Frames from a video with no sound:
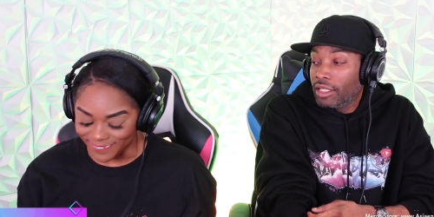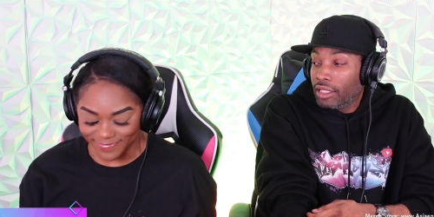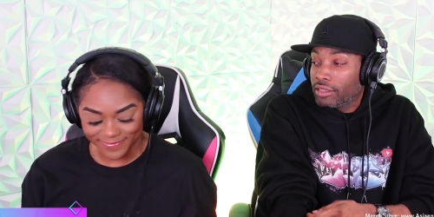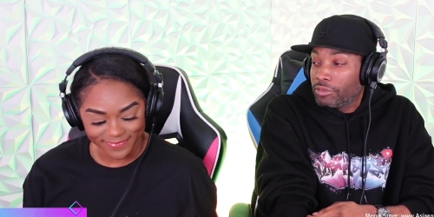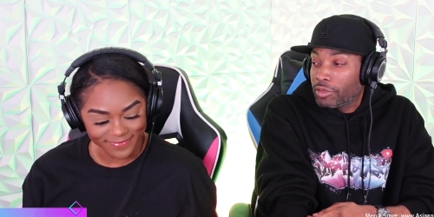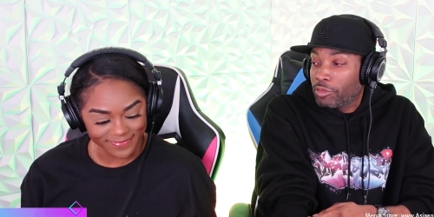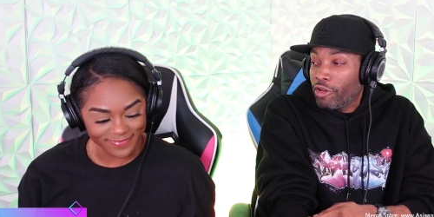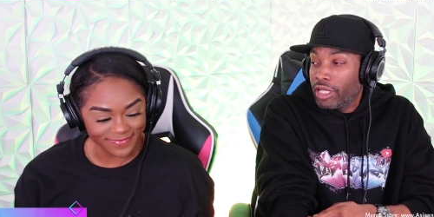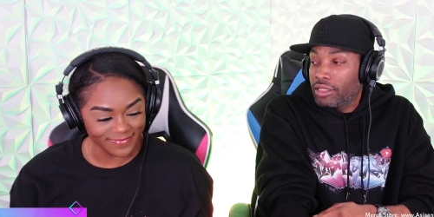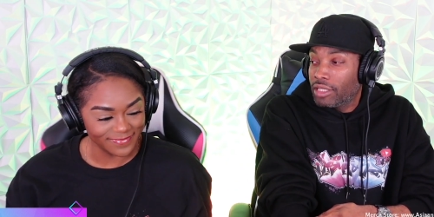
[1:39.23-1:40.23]
Speaker 1: some some crazy
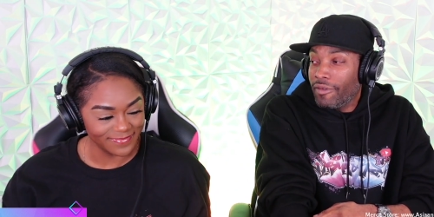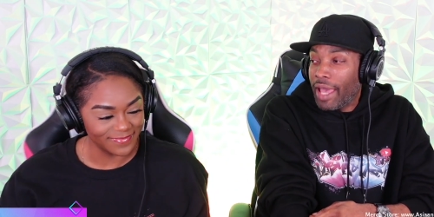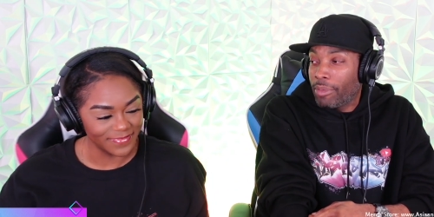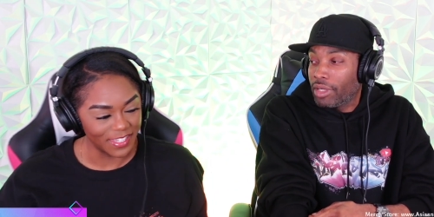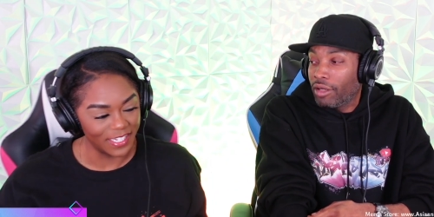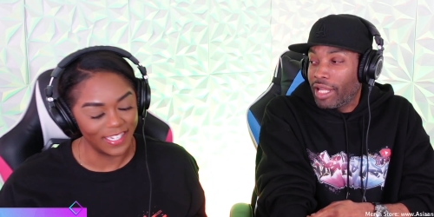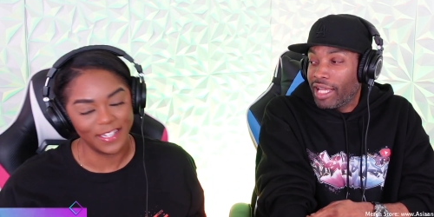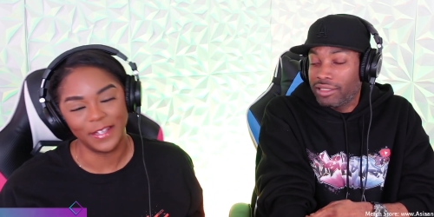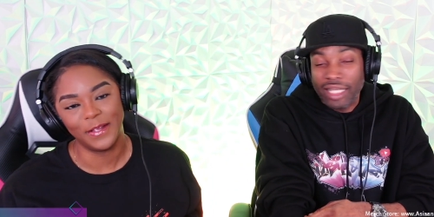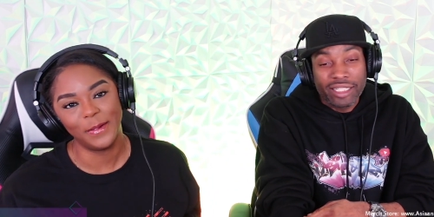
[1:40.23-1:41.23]
stuff happened though last
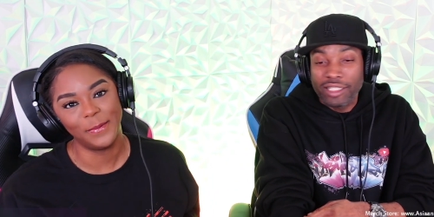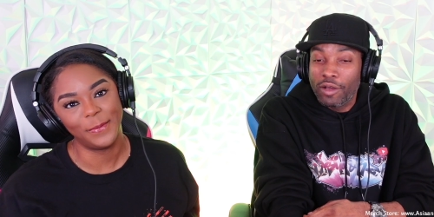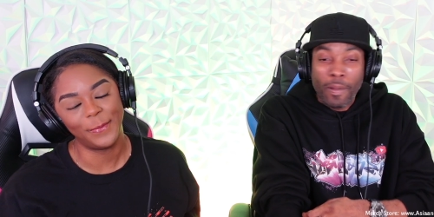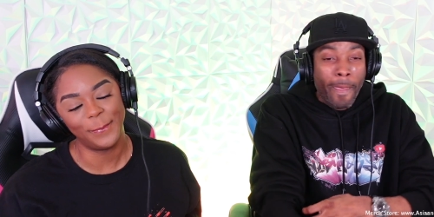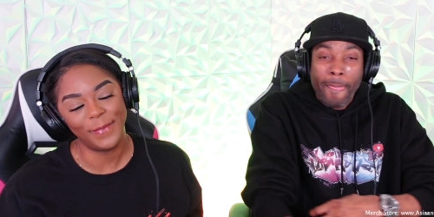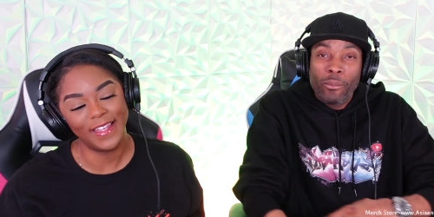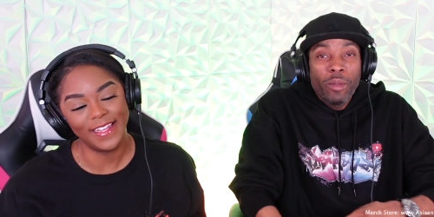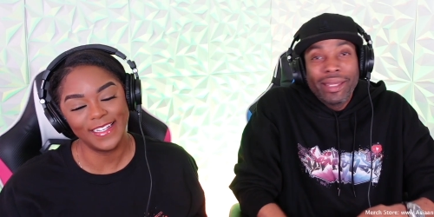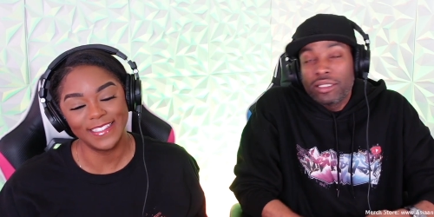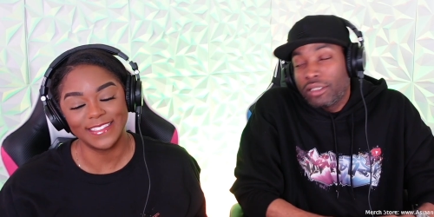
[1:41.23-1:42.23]
night, so man, we
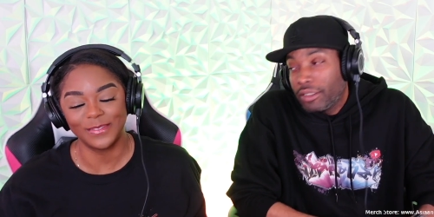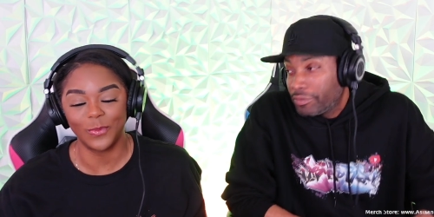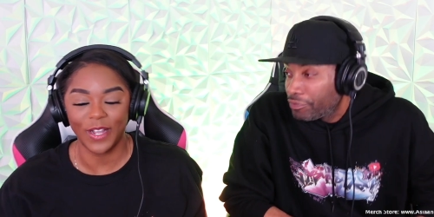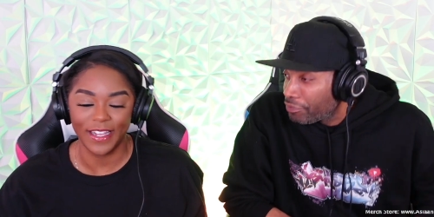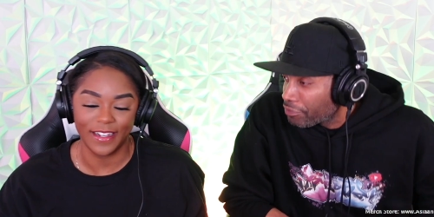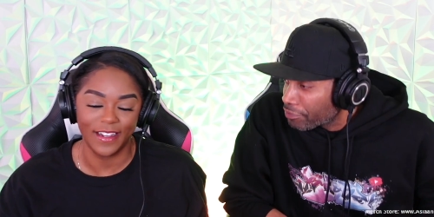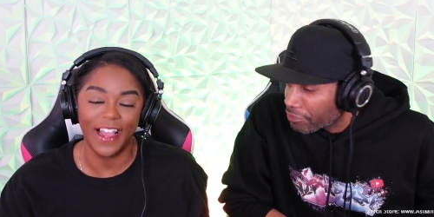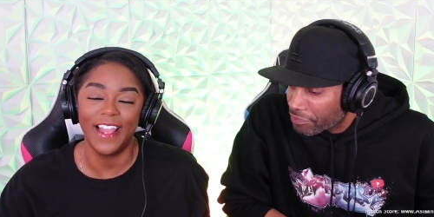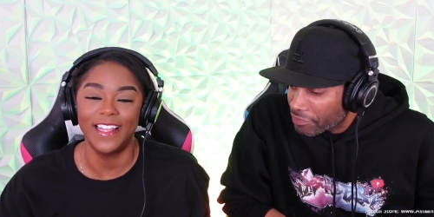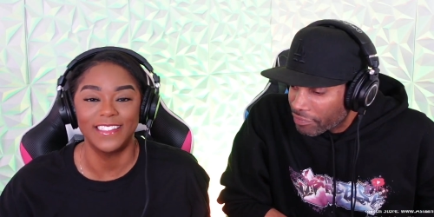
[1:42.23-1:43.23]
missed it.
Speaker 2: Wow, all
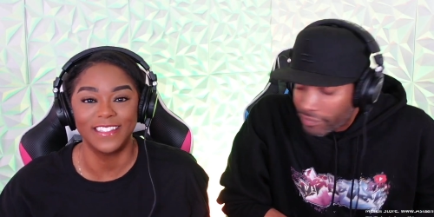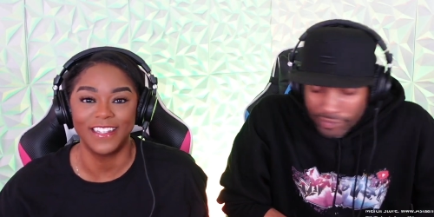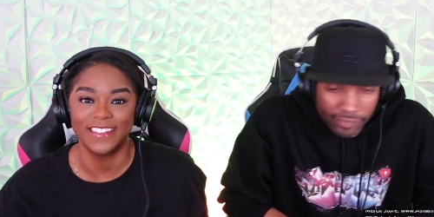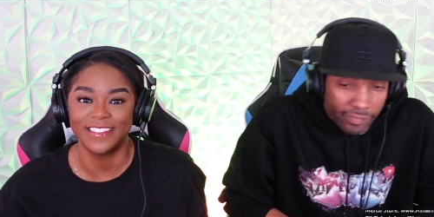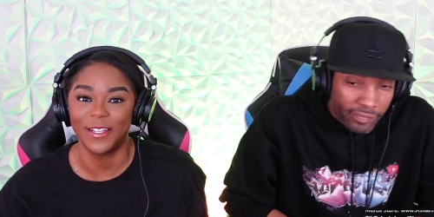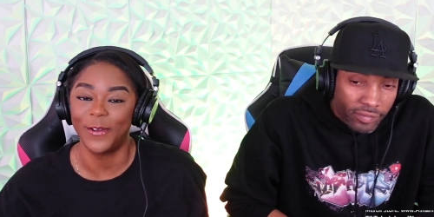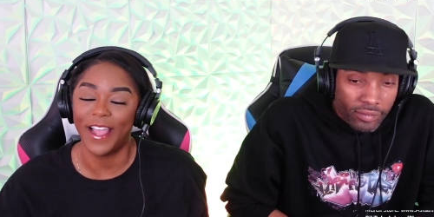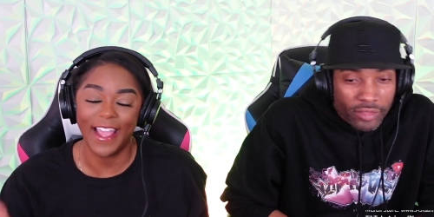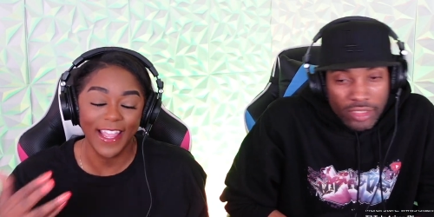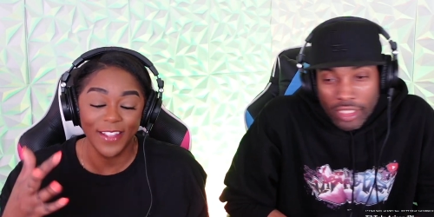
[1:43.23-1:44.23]
right, y'all. So I
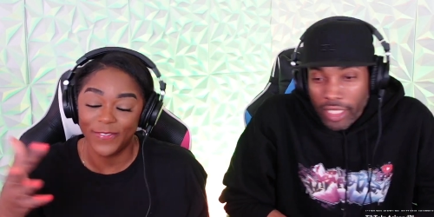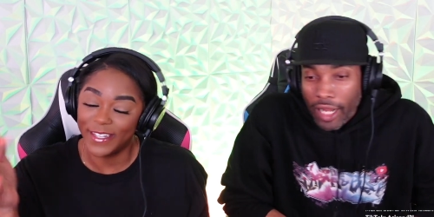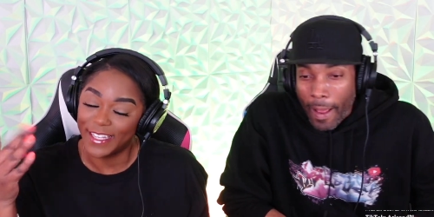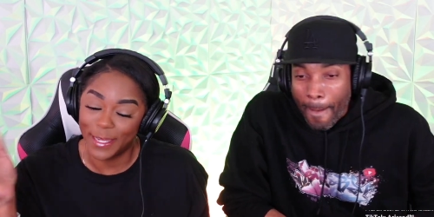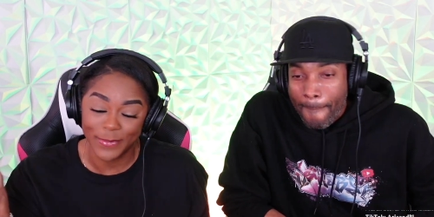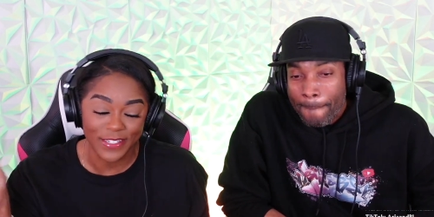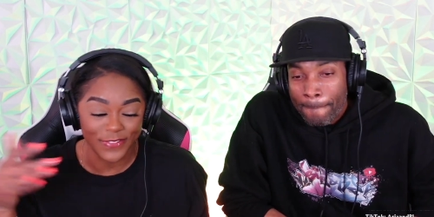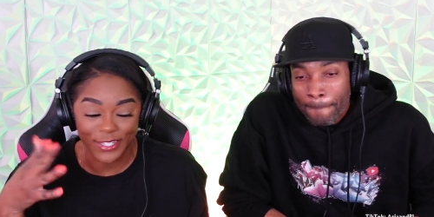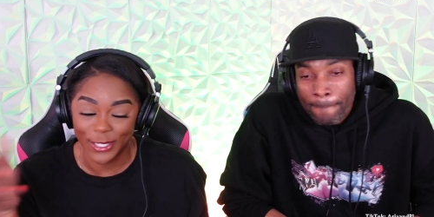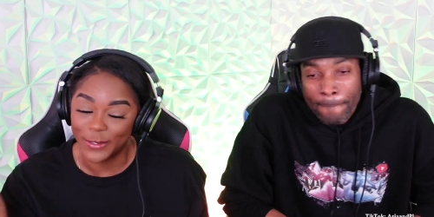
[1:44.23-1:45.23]
Let's ain't gonna keep this
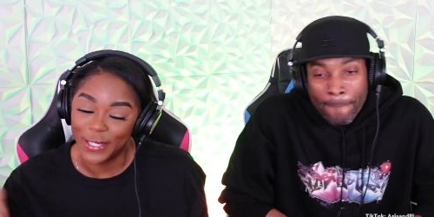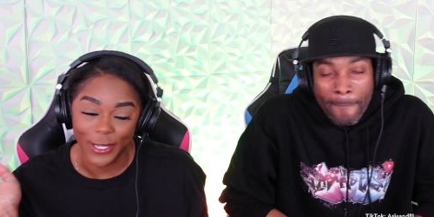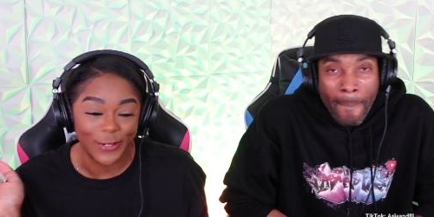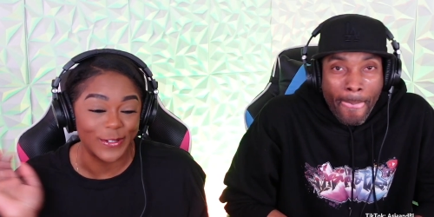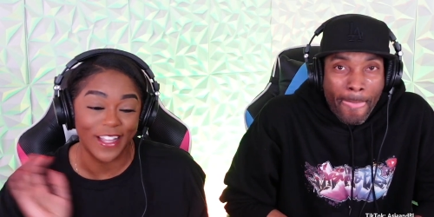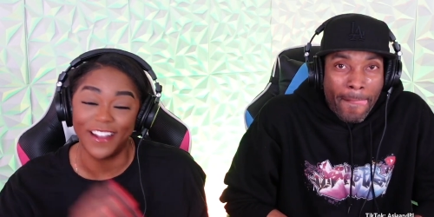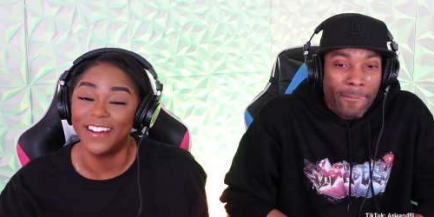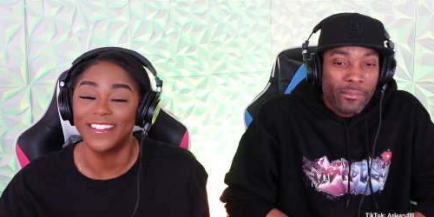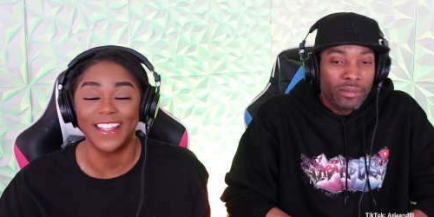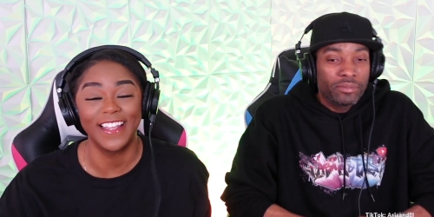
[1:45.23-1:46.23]
video long, y'all.
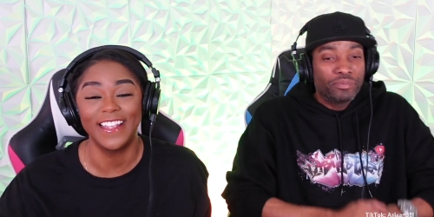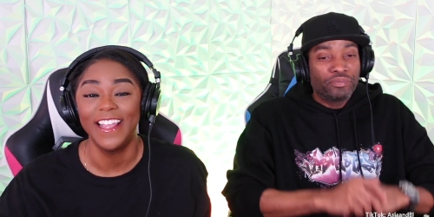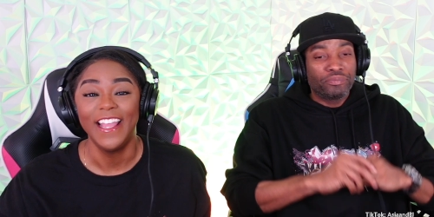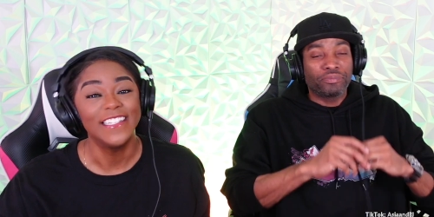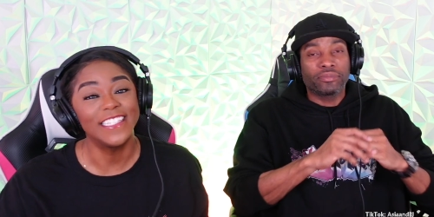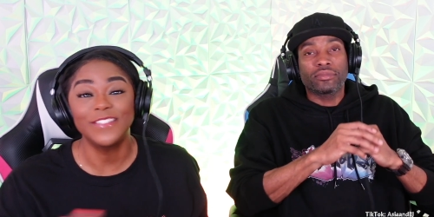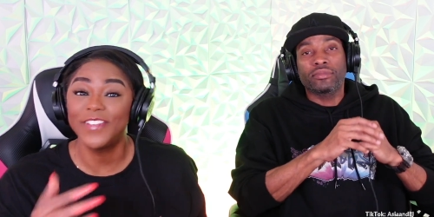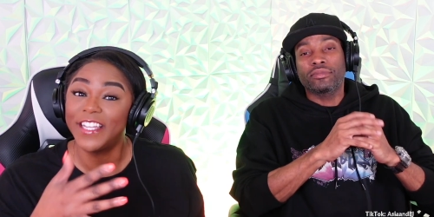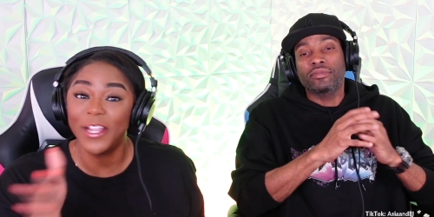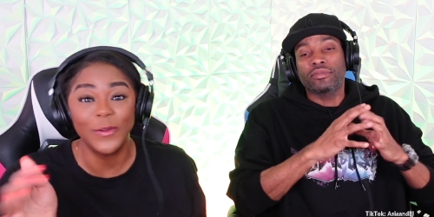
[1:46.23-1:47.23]
Okay, this
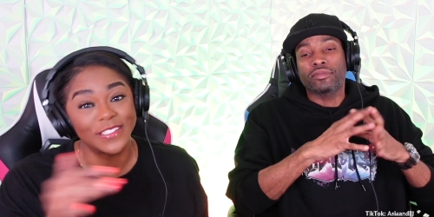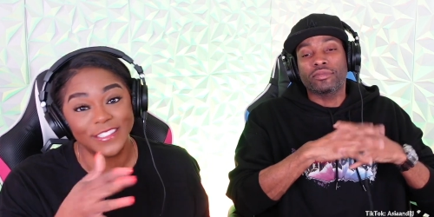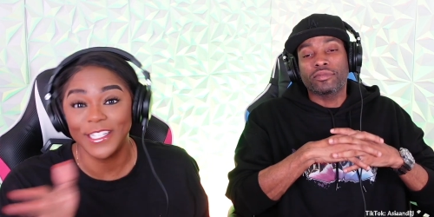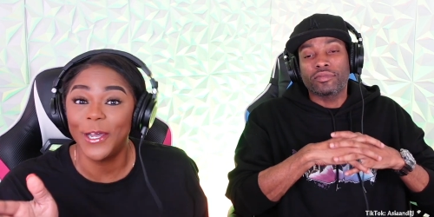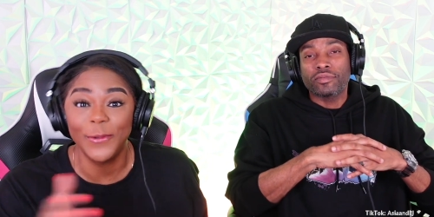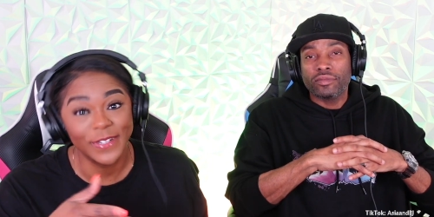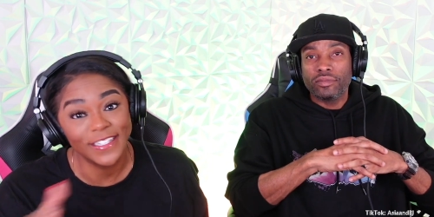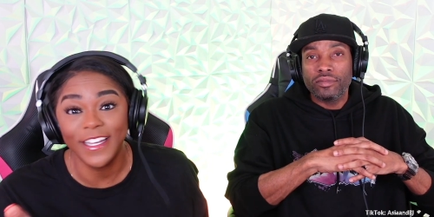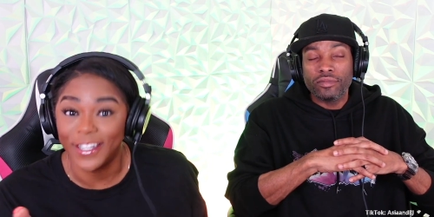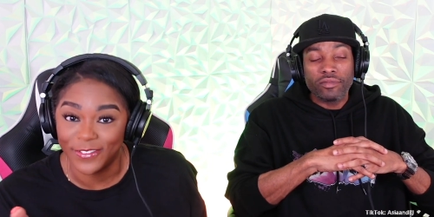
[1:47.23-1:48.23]
video is long
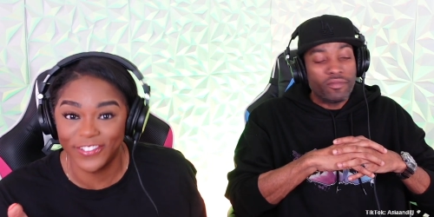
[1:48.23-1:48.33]
enough.